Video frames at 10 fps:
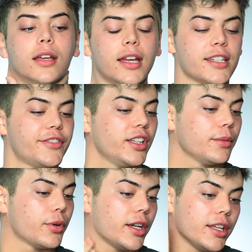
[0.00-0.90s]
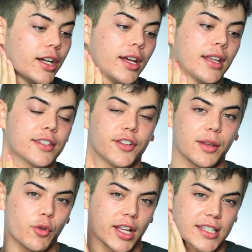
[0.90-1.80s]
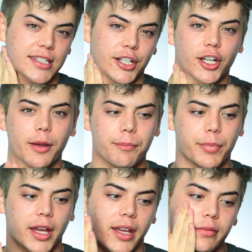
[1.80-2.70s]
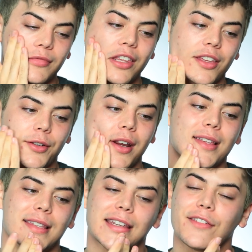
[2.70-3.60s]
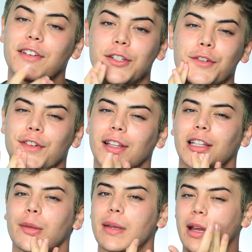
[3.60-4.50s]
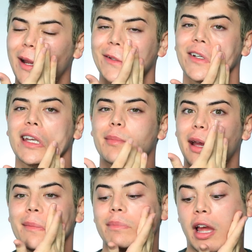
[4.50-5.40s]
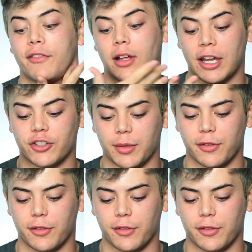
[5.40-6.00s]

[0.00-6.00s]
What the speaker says: It's feeling pretty good. It's feeling more like a serum, but nothing crazy. Definitely do feel a little bit hydrated, but I felt hydrated